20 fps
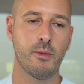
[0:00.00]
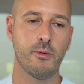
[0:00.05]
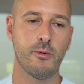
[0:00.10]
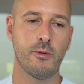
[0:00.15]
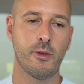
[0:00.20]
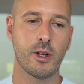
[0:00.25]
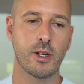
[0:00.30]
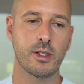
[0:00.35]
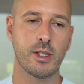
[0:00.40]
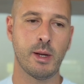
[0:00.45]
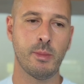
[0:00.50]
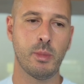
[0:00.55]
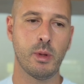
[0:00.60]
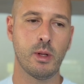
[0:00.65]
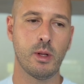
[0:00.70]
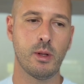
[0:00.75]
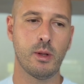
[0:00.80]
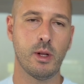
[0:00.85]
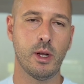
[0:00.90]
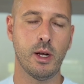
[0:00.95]
for
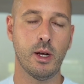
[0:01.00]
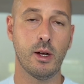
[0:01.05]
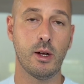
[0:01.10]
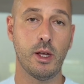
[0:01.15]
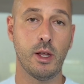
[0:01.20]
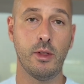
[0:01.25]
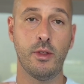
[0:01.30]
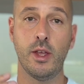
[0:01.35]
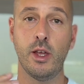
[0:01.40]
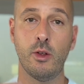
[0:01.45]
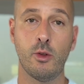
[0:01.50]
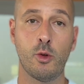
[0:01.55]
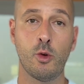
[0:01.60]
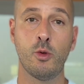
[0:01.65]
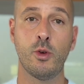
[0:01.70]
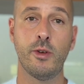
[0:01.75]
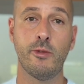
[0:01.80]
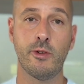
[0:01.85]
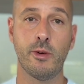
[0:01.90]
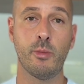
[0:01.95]
example, in two
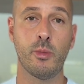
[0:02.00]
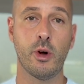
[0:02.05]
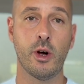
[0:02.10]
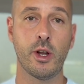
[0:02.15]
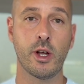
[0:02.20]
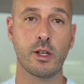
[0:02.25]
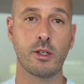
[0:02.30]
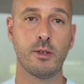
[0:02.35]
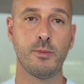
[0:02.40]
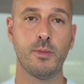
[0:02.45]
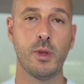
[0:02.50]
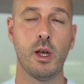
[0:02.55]
different products.